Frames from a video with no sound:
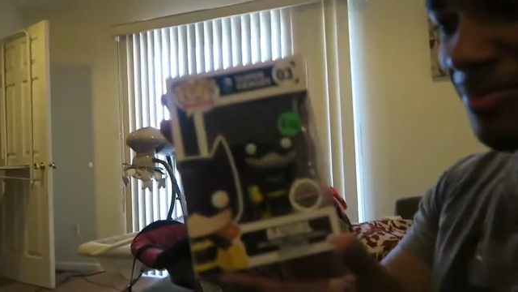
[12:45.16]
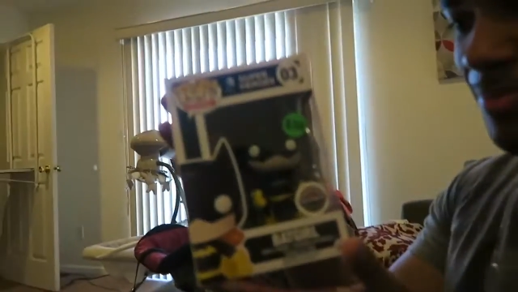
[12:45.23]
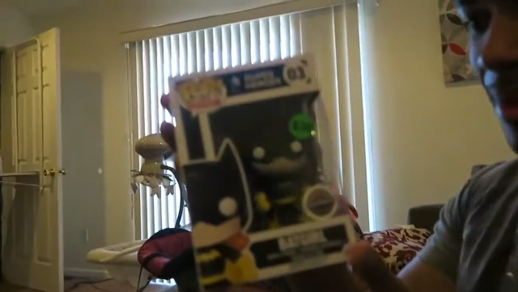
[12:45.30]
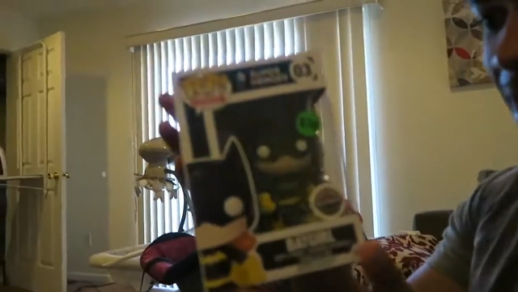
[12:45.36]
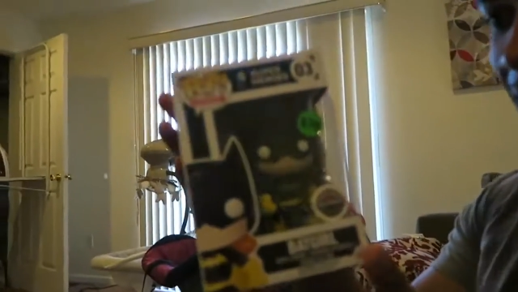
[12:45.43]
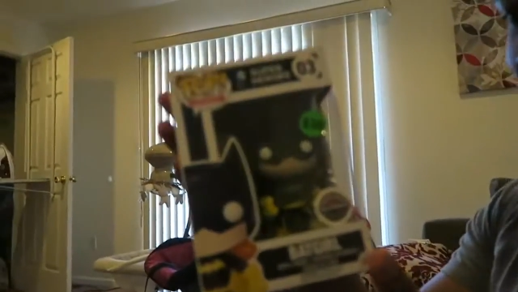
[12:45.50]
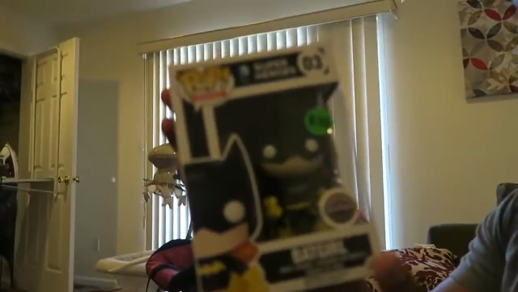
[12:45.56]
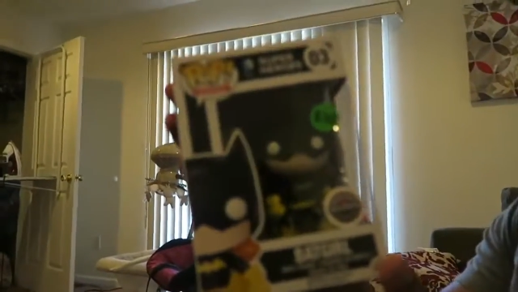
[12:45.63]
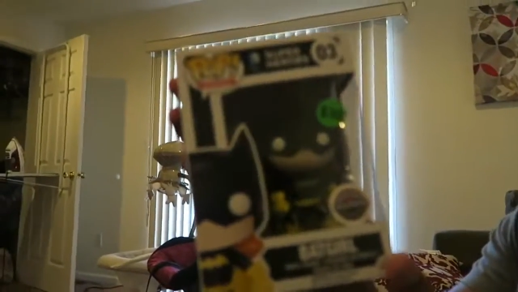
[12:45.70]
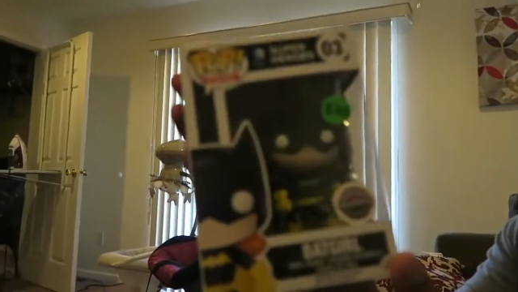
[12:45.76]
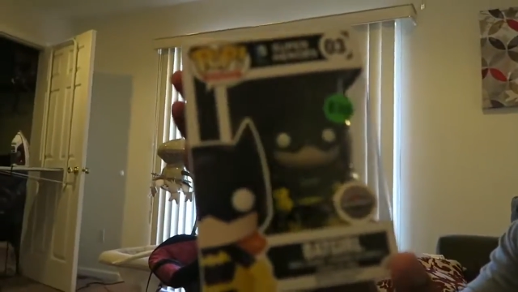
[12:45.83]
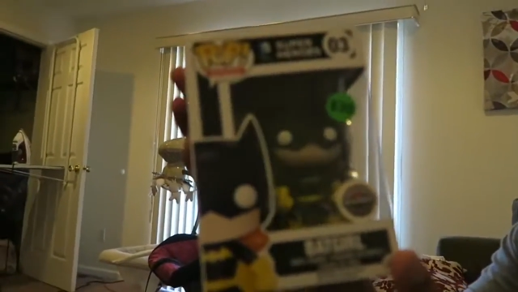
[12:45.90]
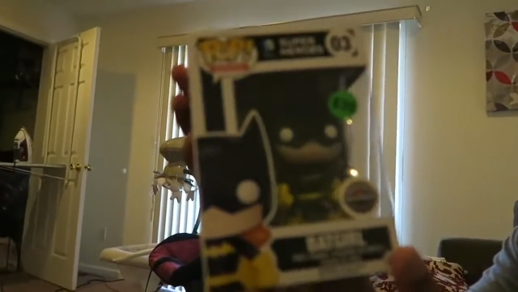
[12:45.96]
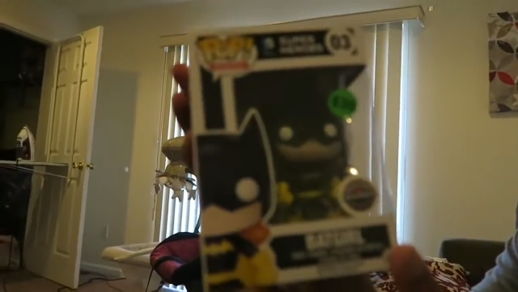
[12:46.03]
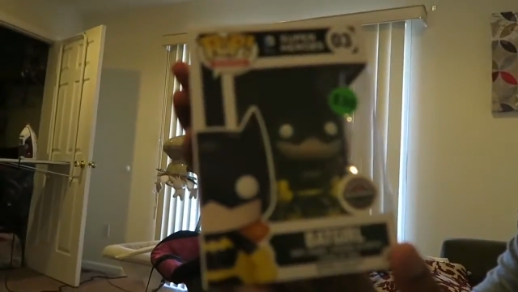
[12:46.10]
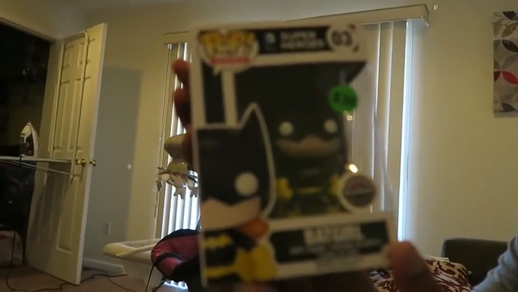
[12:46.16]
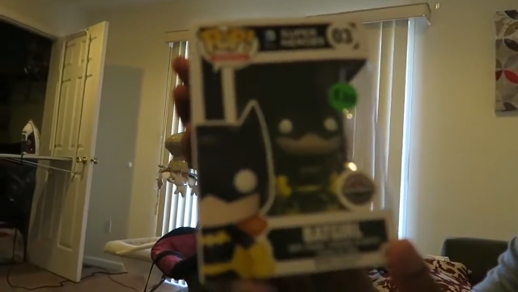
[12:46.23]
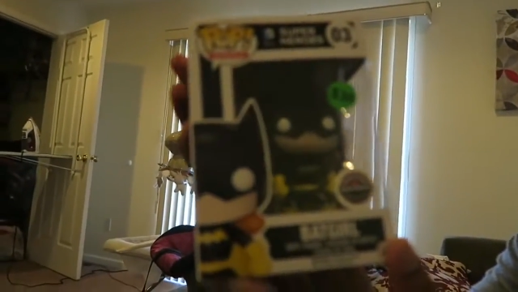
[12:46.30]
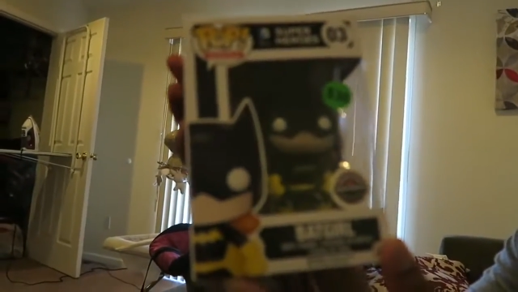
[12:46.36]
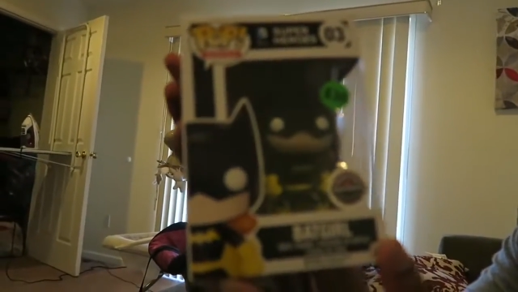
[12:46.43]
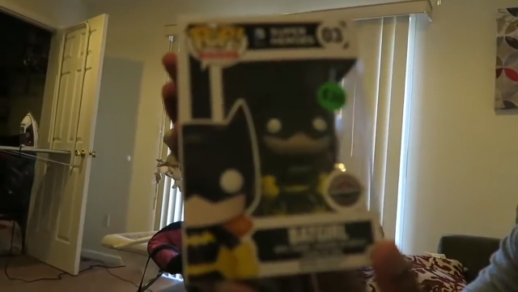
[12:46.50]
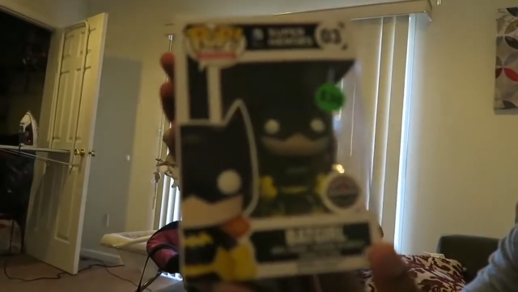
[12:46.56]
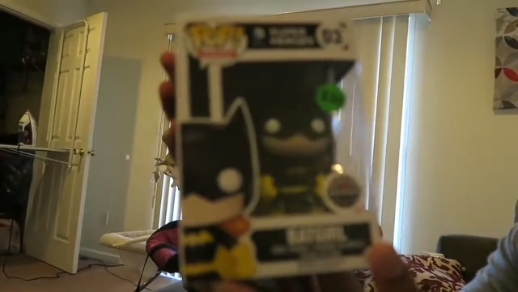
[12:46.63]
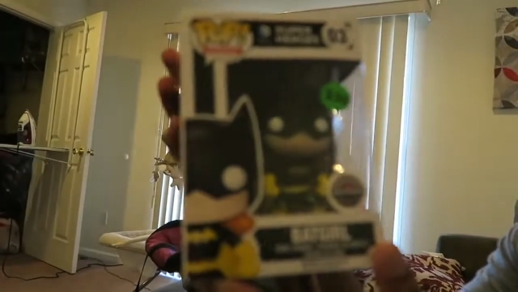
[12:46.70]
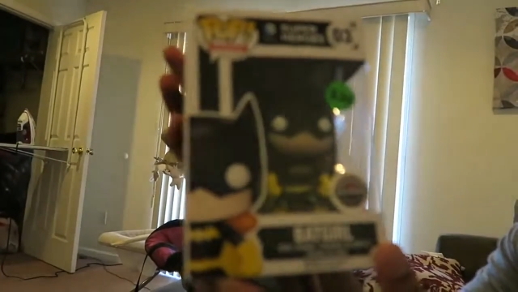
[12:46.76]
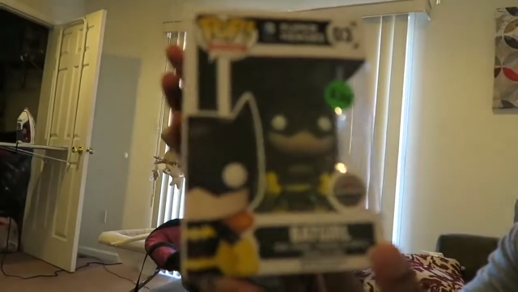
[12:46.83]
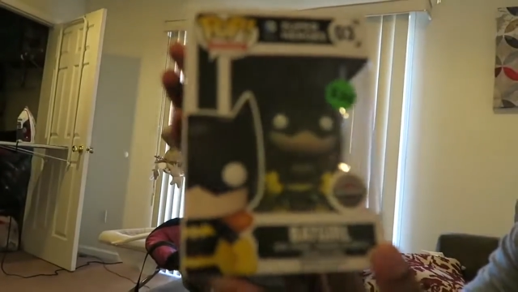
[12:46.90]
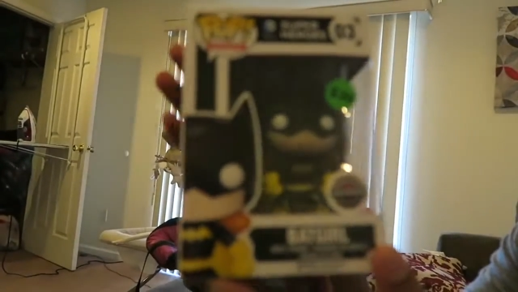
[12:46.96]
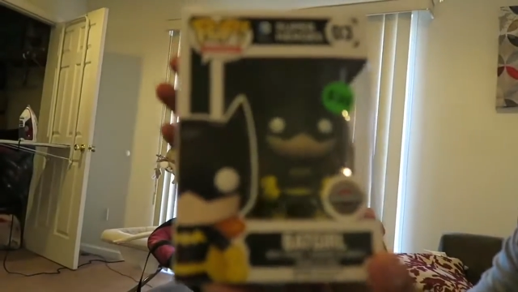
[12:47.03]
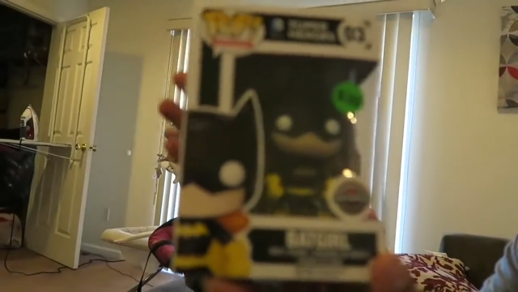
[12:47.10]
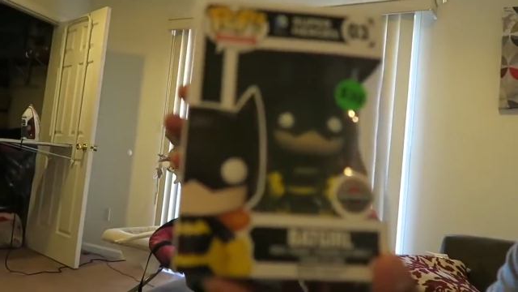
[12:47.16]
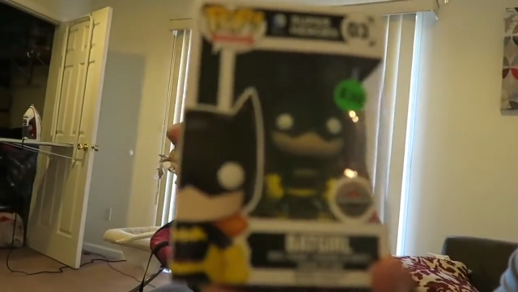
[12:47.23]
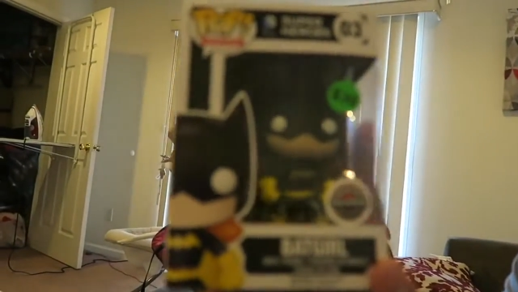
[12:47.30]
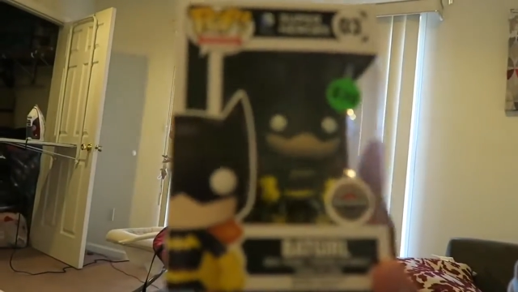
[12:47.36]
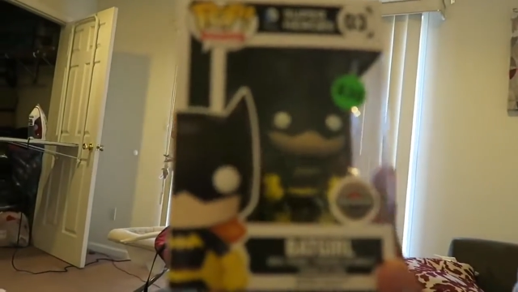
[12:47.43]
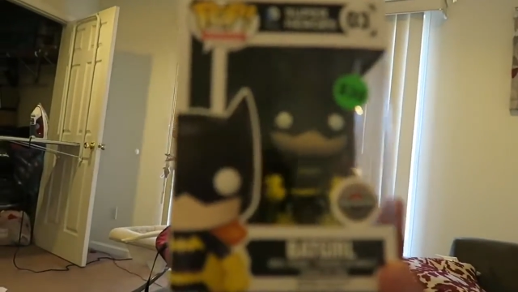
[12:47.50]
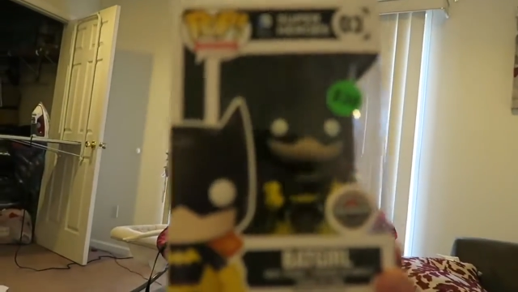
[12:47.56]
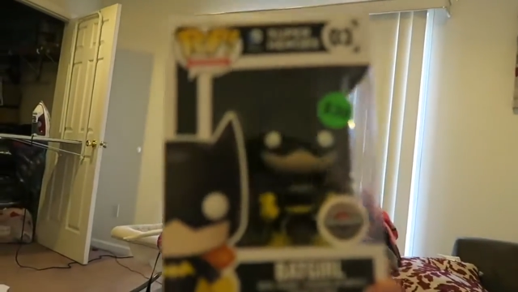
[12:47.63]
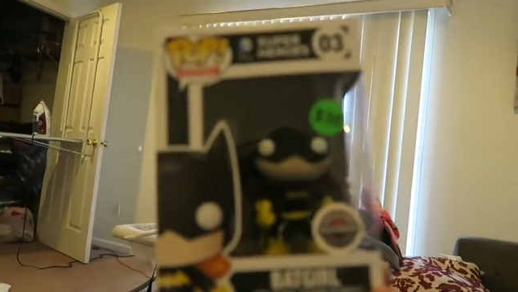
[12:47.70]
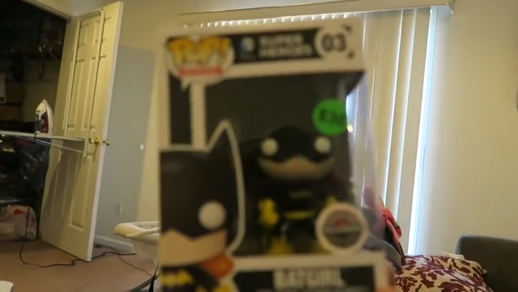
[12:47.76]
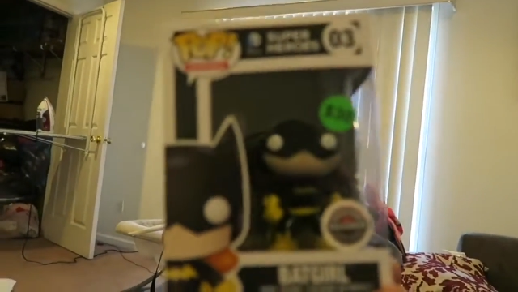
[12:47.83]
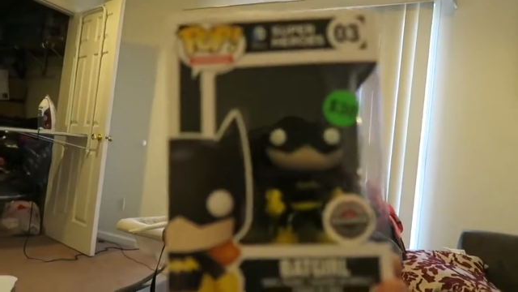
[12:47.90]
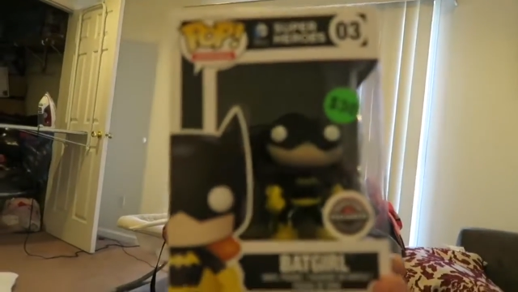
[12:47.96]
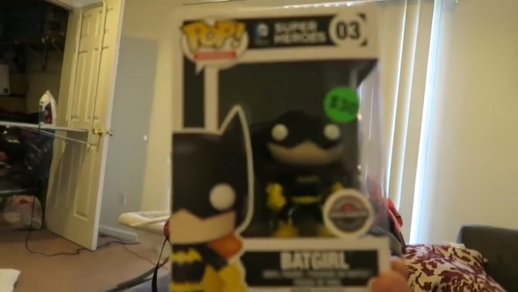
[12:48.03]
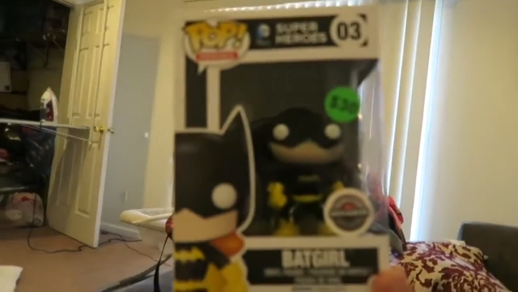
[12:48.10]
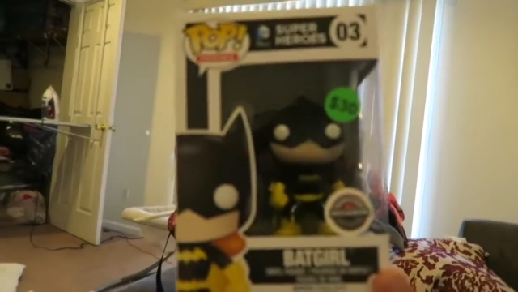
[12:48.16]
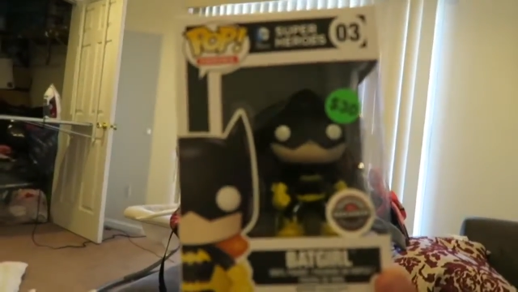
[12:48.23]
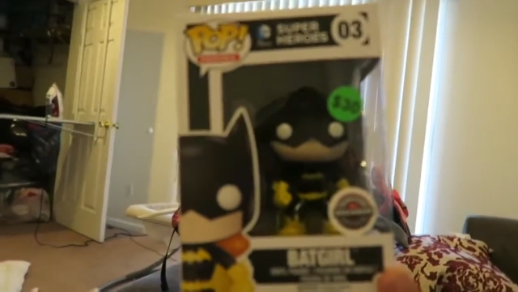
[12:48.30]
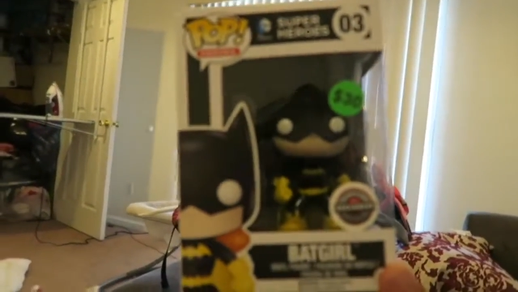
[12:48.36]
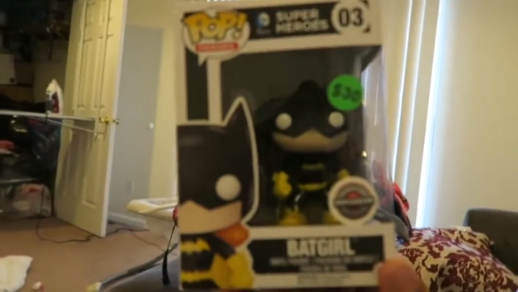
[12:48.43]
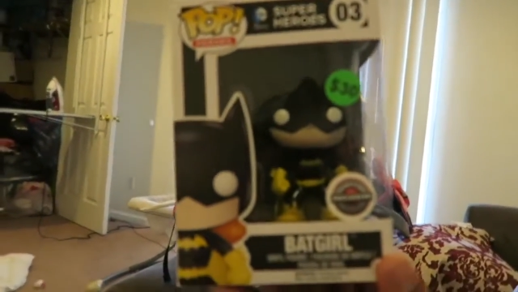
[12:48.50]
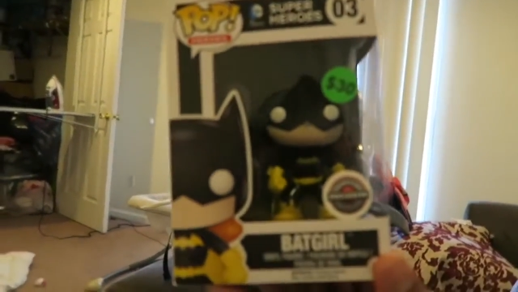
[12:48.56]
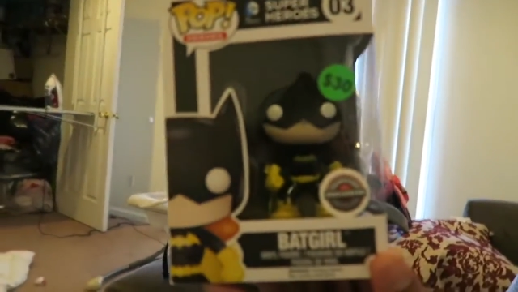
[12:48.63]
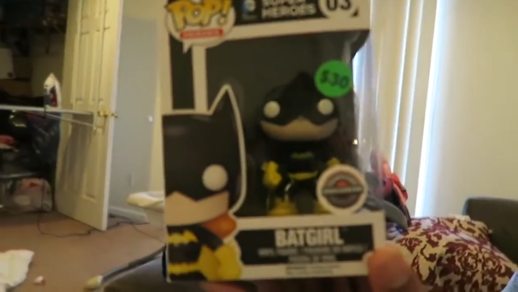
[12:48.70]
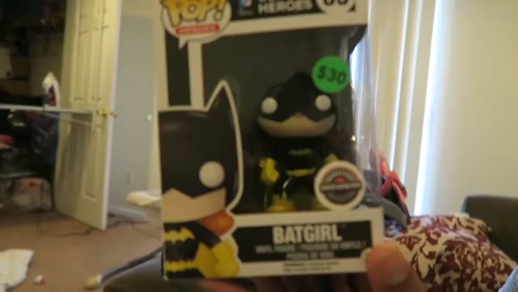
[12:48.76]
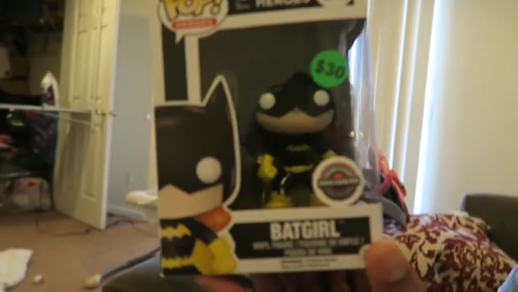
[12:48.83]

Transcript: [unreadable: no face in view]